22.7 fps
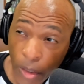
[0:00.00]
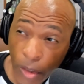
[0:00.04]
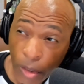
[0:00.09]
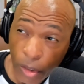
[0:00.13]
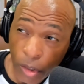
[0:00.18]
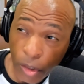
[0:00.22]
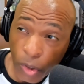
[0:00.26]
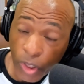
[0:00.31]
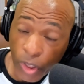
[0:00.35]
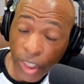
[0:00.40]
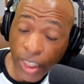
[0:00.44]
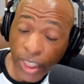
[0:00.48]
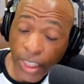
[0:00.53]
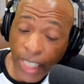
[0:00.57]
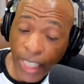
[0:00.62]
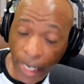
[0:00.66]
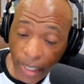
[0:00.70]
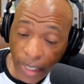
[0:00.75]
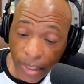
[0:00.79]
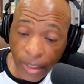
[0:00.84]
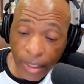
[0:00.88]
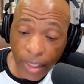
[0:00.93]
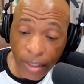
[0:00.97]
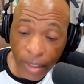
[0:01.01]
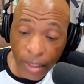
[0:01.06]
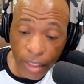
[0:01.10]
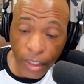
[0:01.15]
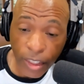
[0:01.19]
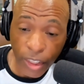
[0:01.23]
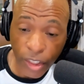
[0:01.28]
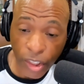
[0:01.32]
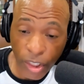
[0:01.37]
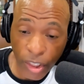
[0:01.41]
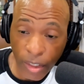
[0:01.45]
to challenge his
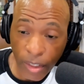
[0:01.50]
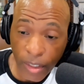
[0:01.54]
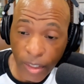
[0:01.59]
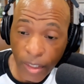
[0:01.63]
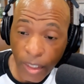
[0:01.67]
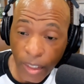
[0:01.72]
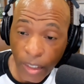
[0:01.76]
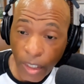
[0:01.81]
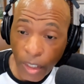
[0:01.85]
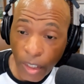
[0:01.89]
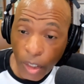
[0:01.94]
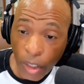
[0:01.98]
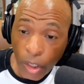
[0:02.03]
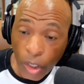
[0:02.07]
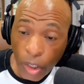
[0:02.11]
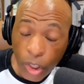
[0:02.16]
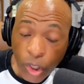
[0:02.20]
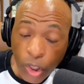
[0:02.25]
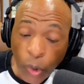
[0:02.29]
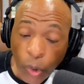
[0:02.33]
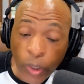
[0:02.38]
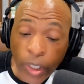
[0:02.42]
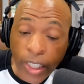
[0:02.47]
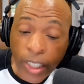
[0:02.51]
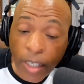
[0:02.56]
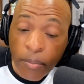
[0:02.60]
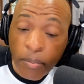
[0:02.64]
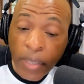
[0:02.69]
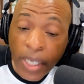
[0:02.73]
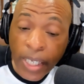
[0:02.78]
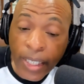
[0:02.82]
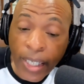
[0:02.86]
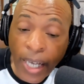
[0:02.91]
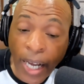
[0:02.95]
decision so he can
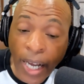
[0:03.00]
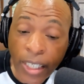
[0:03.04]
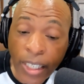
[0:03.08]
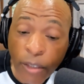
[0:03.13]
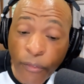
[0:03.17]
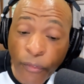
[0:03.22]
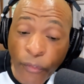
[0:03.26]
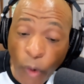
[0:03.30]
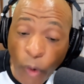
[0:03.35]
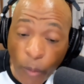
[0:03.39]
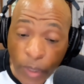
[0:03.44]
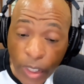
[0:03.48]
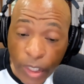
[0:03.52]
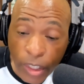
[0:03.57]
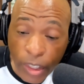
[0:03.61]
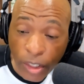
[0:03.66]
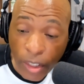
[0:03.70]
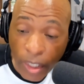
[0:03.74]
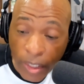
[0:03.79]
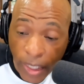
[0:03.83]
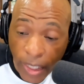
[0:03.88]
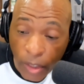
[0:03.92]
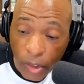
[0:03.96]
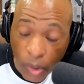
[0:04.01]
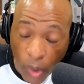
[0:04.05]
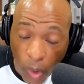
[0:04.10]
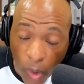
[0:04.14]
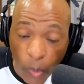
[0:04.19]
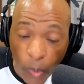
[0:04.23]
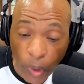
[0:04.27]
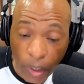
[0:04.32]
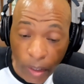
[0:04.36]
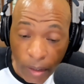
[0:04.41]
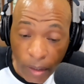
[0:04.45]
make an informed decision and think it's going to
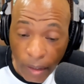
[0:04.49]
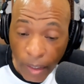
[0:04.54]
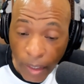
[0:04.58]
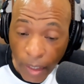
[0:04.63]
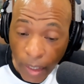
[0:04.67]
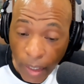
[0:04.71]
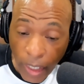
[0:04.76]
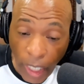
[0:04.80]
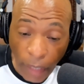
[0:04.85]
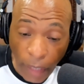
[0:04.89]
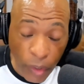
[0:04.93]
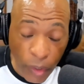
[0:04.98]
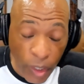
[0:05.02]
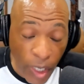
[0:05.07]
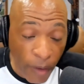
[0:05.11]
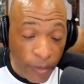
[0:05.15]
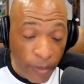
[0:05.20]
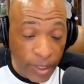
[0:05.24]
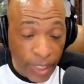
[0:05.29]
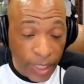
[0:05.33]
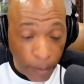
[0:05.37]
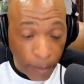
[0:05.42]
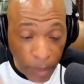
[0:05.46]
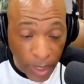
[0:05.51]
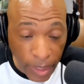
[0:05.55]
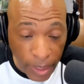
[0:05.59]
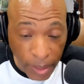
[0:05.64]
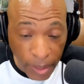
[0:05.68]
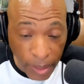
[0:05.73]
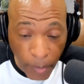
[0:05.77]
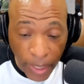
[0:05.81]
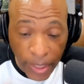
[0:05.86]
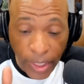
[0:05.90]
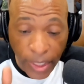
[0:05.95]
work. If you have
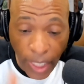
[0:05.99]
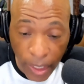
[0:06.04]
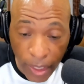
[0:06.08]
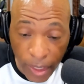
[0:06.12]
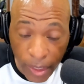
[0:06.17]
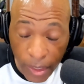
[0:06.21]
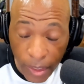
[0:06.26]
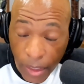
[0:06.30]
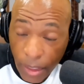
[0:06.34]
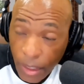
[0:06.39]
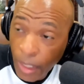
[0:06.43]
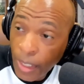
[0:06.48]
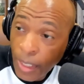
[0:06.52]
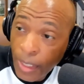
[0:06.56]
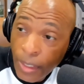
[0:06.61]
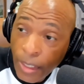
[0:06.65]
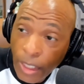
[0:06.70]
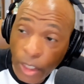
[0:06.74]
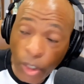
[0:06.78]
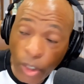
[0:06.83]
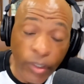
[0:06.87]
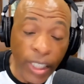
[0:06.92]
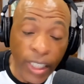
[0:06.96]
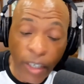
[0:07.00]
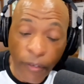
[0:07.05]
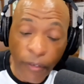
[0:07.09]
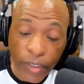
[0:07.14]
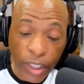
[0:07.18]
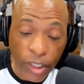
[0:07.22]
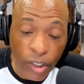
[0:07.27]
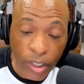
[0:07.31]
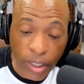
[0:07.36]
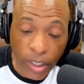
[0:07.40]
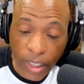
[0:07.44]
skepticism and challenge, you think
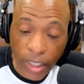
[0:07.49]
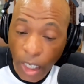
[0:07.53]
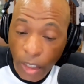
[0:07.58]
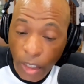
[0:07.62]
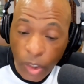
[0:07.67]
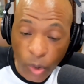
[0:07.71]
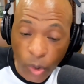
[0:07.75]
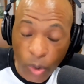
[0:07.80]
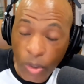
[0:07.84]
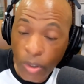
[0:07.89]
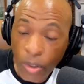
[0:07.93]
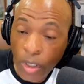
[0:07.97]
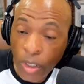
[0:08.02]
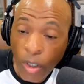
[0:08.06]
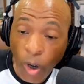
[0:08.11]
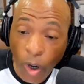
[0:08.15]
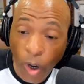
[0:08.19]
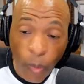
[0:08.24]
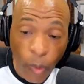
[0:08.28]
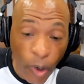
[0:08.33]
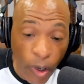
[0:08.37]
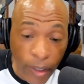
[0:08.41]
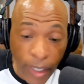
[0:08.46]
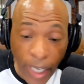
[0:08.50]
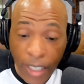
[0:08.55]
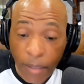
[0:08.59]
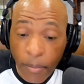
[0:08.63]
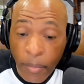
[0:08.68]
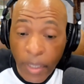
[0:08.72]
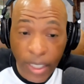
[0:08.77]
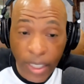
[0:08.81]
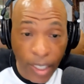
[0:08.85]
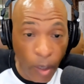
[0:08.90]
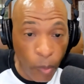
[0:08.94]
everything you say or do or work, and it
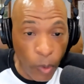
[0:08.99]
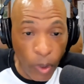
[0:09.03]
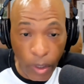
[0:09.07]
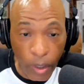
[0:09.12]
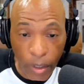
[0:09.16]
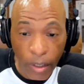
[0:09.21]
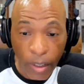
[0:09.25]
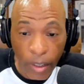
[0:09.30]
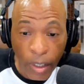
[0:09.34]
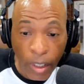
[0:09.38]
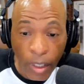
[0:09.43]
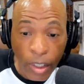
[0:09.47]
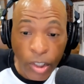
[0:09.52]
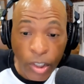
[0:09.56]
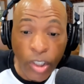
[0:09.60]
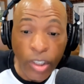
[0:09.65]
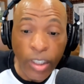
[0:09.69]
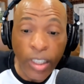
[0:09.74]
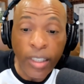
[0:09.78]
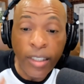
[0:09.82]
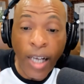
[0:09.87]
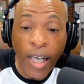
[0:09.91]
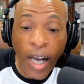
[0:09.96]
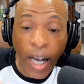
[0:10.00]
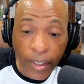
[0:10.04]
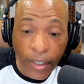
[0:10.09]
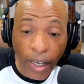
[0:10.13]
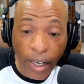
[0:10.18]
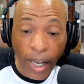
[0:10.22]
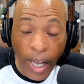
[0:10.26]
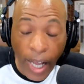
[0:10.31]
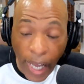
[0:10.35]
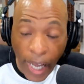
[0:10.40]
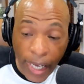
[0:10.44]
may not work. You need other
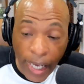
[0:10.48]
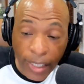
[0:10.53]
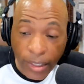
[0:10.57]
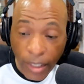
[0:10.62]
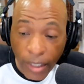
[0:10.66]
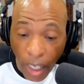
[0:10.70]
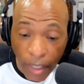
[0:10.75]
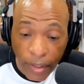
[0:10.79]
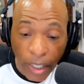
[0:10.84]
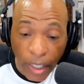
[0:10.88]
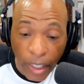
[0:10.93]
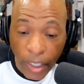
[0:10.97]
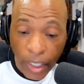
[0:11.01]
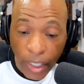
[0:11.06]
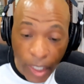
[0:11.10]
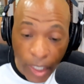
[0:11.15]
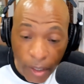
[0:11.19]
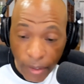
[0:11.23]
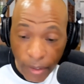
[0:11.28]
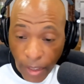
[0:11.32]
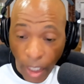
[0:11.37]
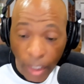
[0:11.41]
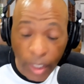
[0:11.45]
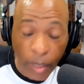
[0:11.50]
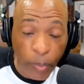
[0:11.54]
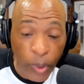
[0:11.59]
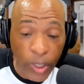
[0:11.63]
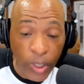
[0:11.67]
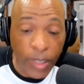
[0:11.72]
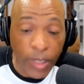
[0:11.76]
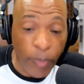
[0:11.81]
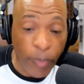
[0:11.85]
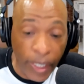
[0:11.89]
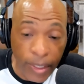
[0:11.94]
eyes, other ears, other
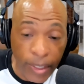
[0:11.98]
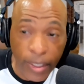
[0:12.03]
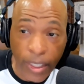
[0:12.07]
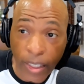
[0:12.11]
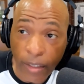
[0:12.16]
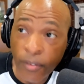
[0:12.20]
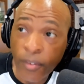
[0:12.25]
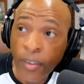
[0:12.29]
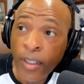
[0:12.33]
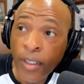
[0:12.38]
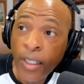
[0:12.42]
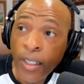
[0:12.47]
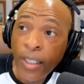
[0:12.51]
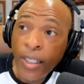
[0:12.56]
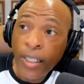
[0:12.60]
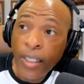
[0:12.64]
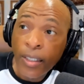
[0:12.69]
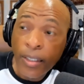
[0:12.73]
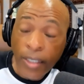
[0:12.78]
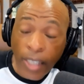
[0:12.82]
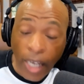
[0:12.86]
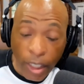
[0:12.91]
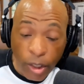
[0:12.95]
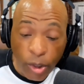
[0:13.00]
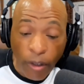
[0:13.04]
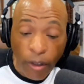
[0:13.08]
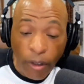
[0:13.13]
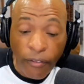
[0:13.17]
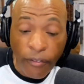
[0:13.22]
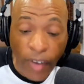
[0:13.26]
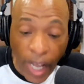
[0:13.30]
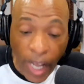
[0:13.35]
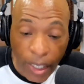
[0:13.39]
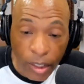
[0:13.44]
perspective that you
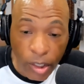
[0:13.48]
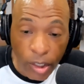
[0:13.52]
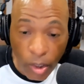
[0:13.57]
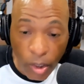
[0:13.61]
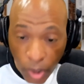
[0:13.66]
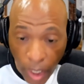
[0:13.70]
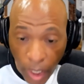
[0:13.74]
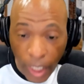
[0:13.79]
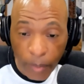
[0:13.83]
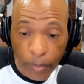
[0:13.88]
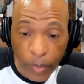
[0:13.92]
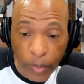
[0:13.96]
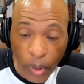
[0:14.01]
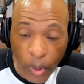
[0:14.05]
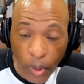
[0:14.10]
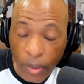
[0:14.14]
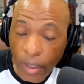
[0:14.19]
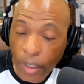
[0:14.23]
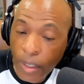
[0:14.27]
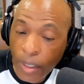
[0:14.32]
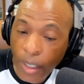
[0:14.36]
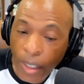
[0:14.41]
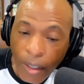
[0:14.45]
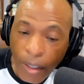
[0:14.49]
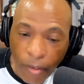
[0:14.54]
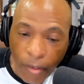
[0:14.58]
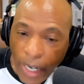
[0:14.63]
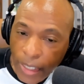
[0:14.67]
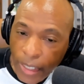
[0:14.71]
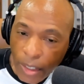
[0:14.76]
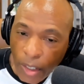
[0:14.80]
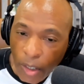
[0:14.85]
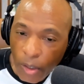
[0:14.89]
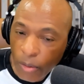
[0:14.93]
value to help you.
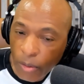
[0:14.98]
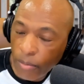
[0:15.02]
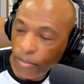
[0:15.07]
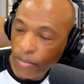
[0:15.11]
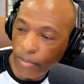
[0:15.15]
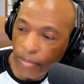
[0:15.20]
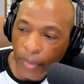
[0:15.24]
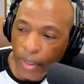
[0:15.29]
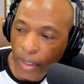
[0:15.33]
Right now,